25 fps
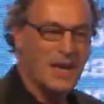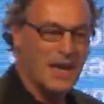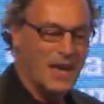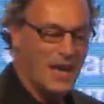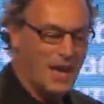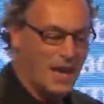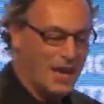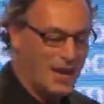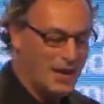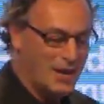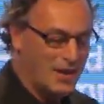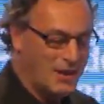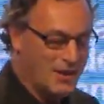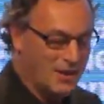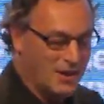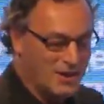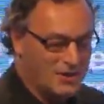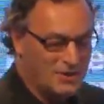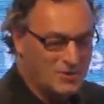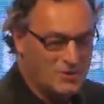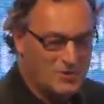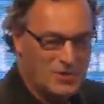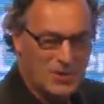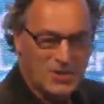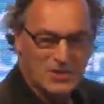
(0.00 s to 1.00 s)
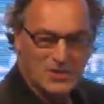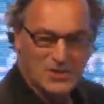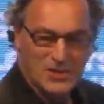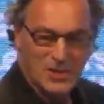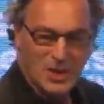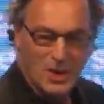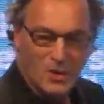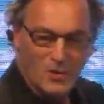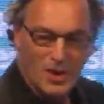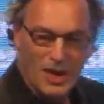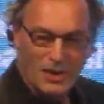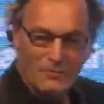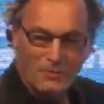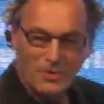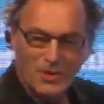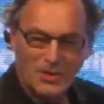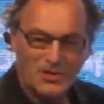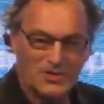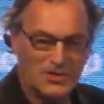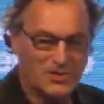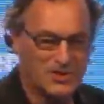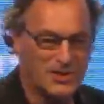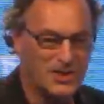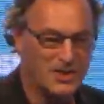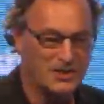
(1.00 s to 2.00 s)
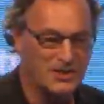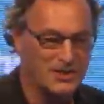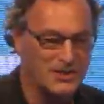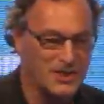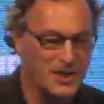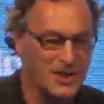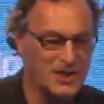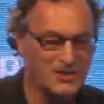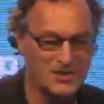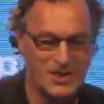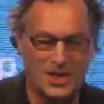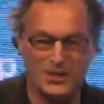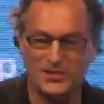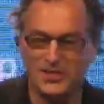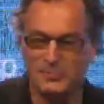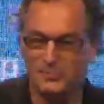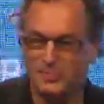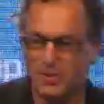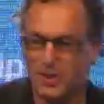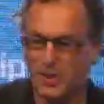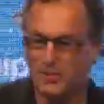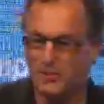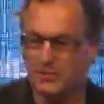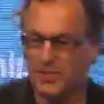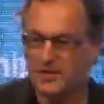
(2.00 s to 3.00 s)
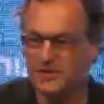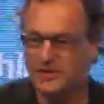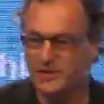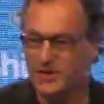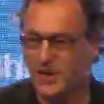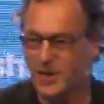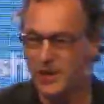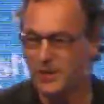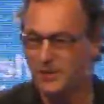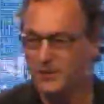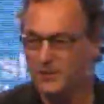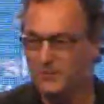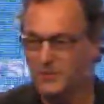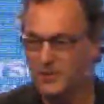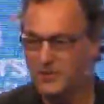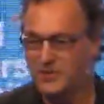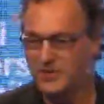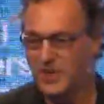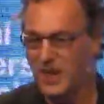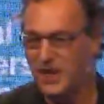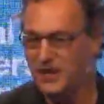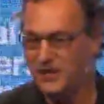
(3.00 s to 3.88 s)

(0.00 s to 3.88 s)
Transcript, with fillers: And uh, two years ago, I was in uh, Zanzibar with my son, who was